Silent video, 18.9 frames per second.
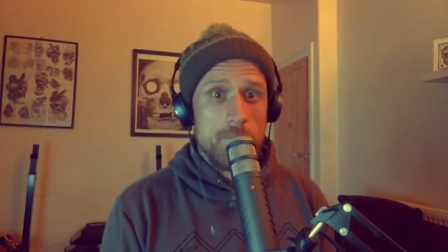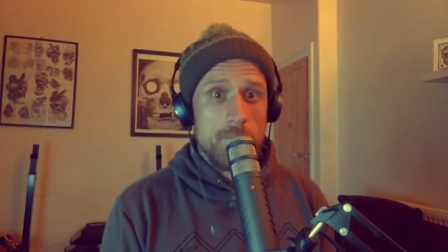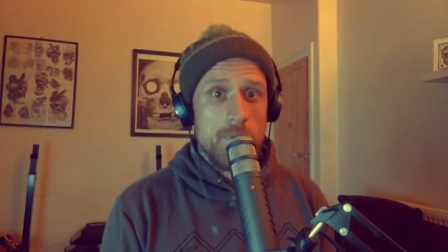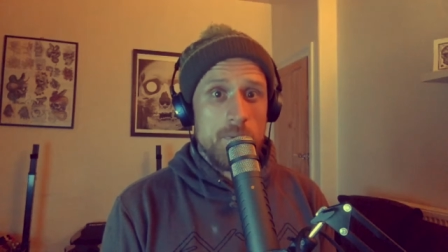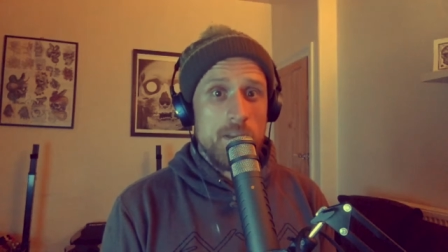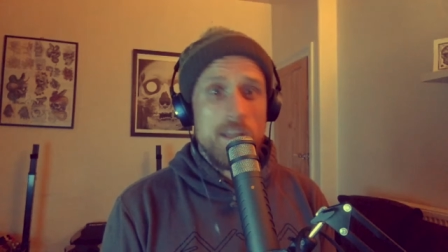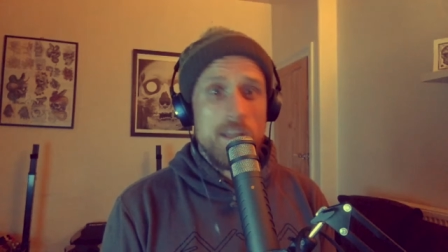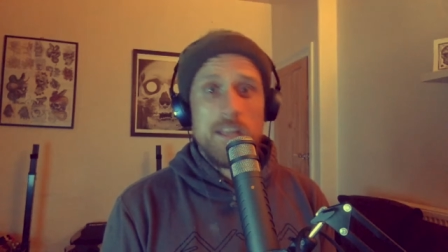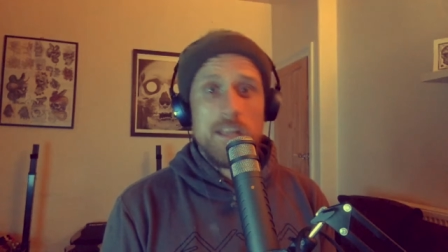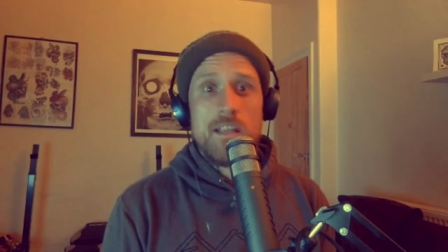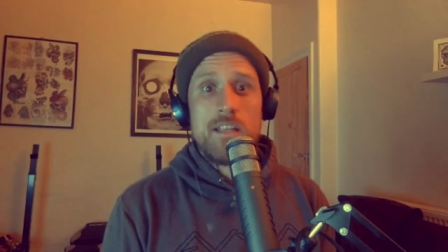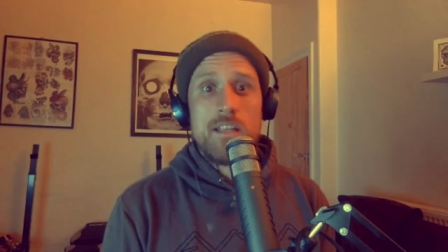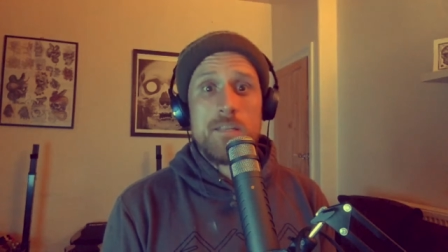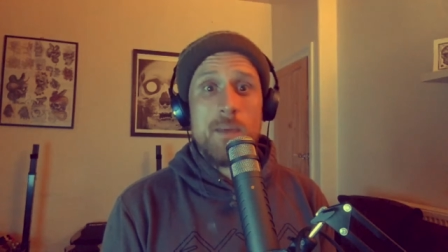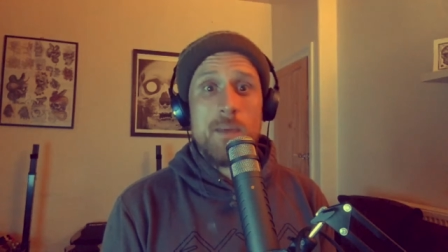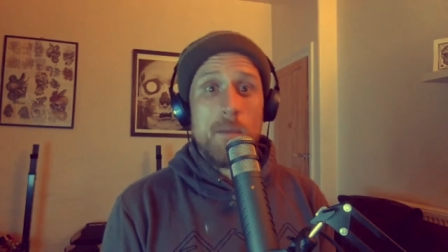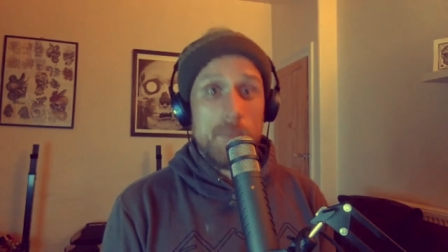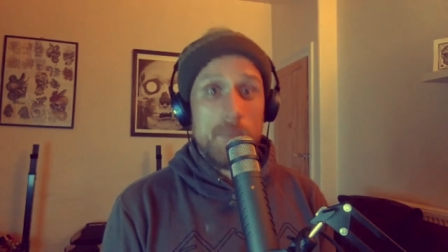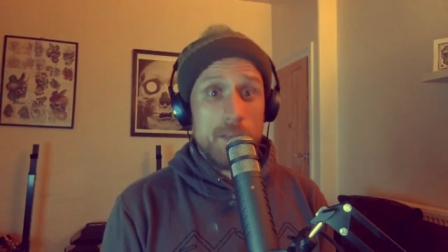but it's
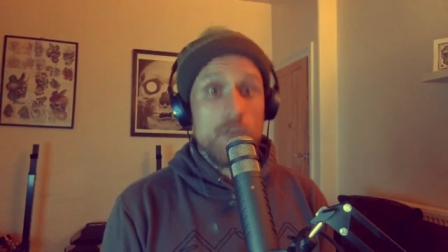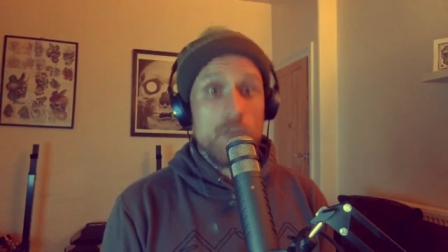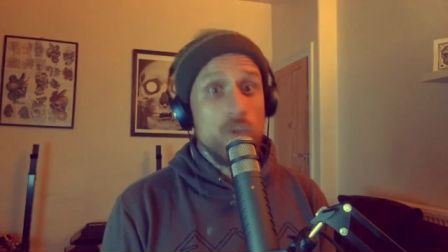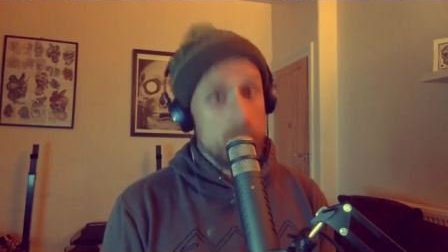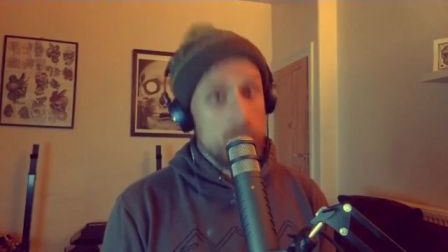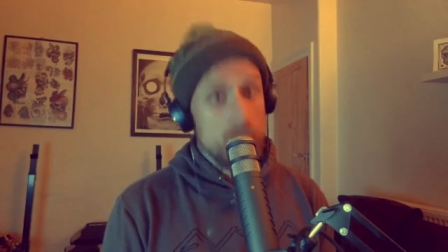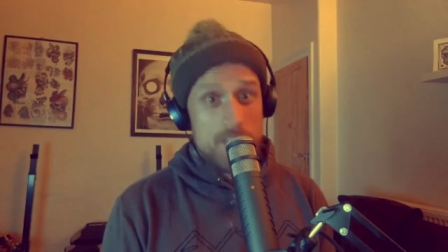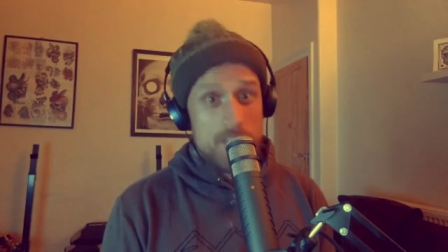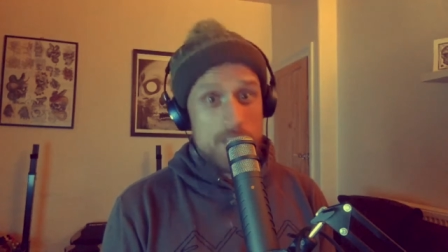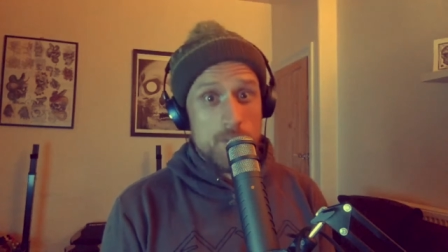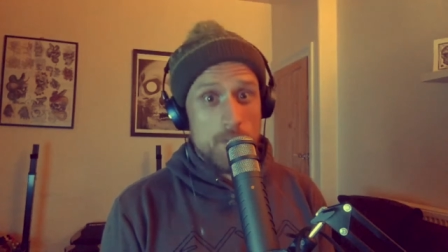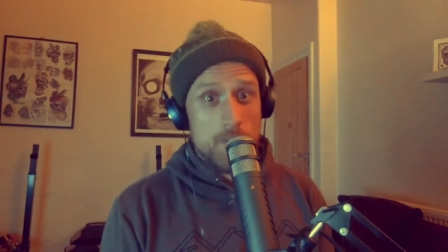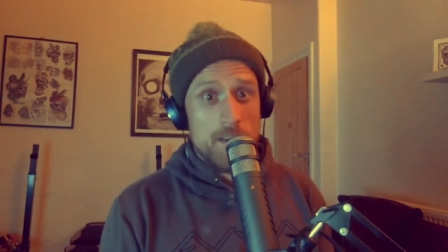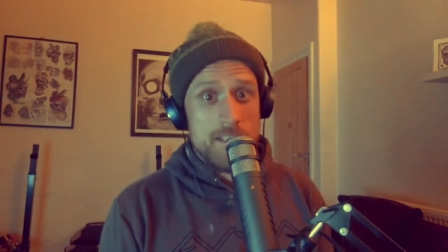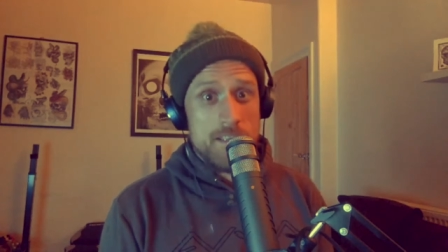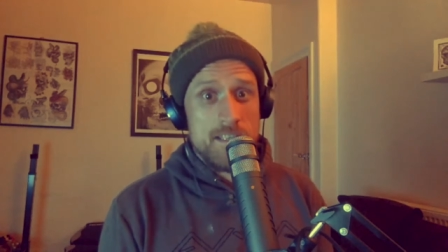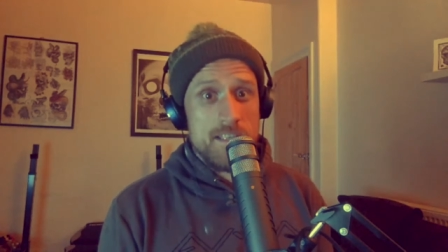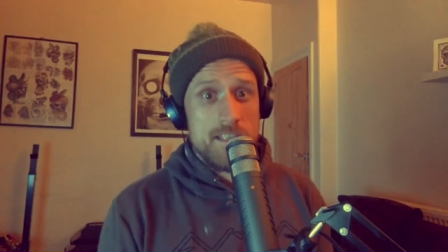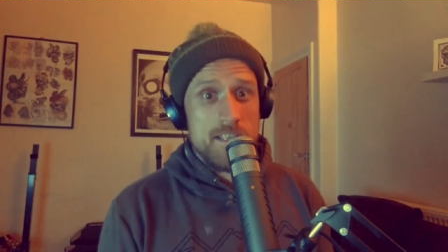about being a good tattoo
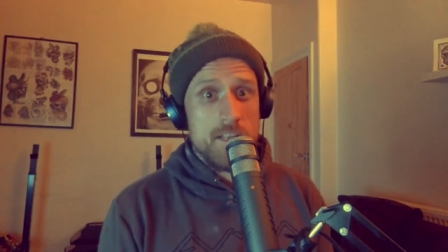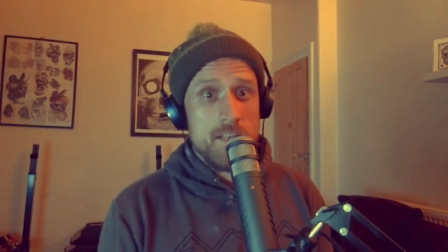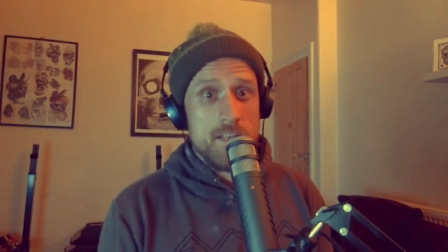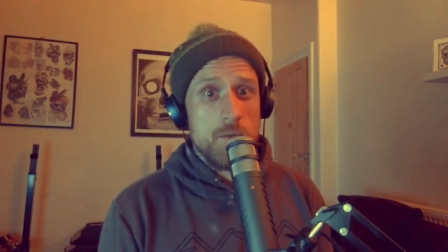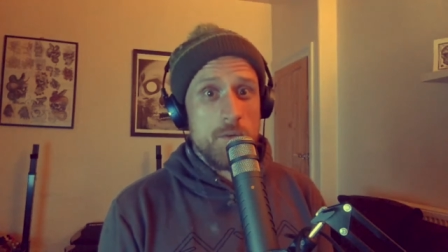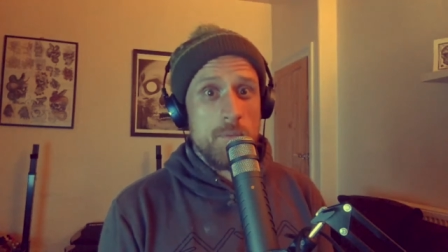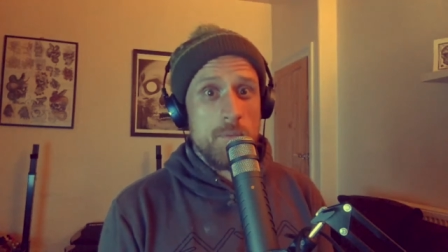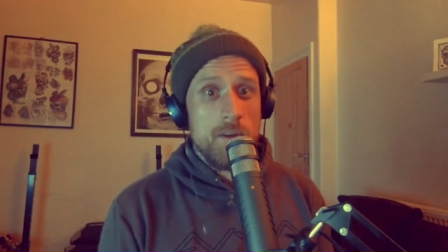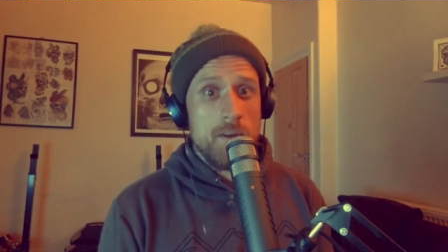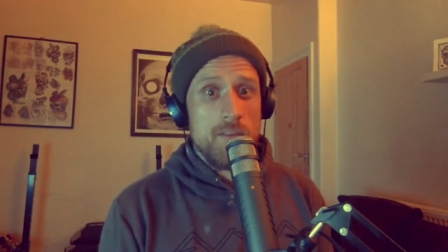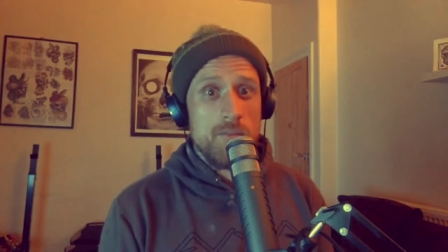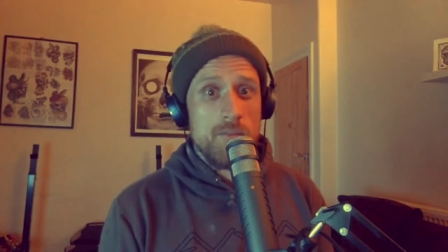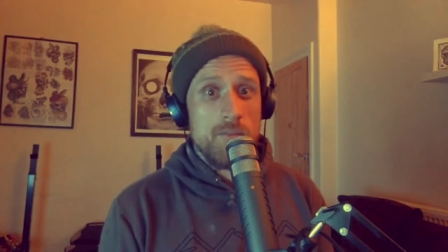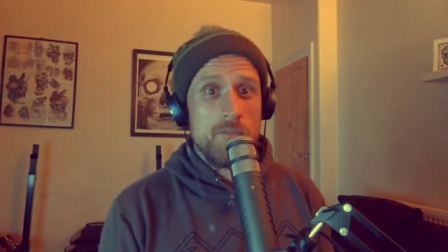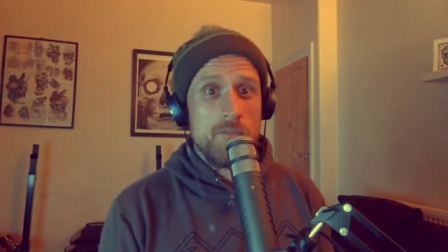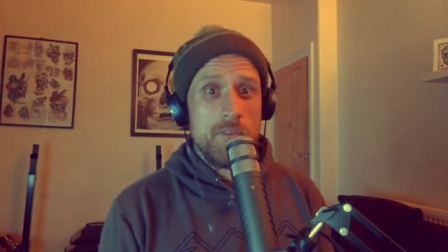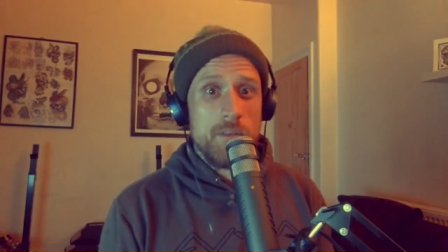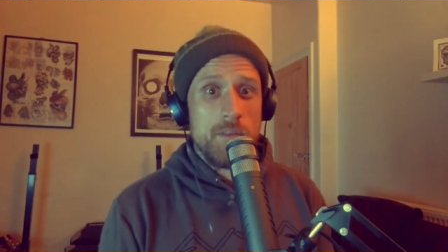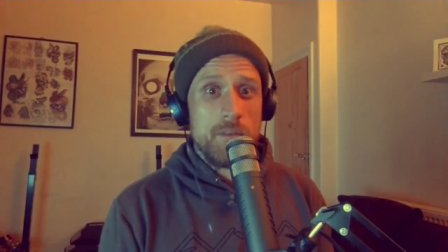artist that sets you apart from
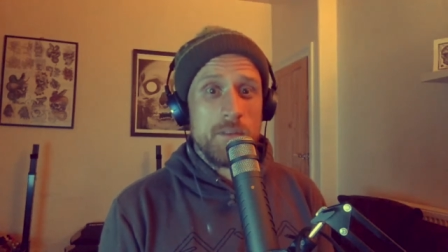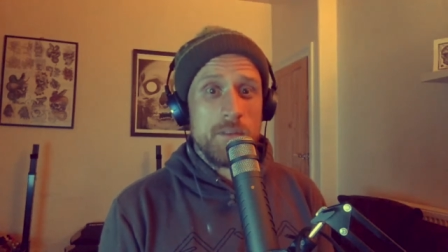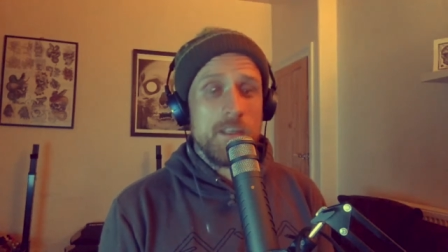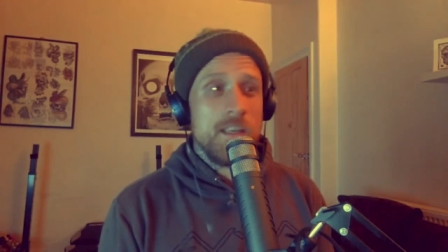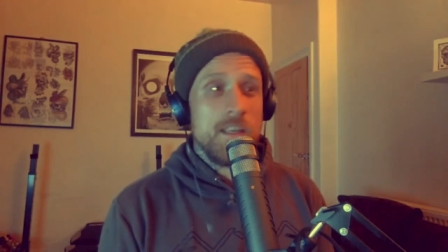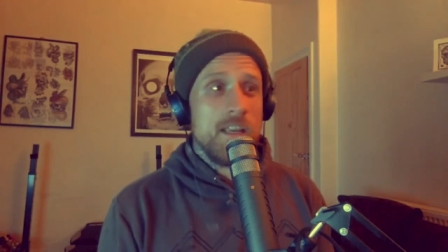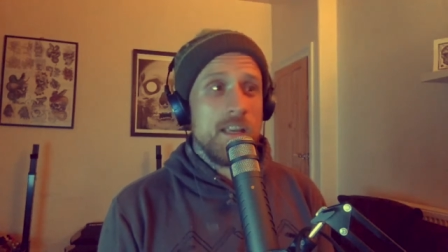the field.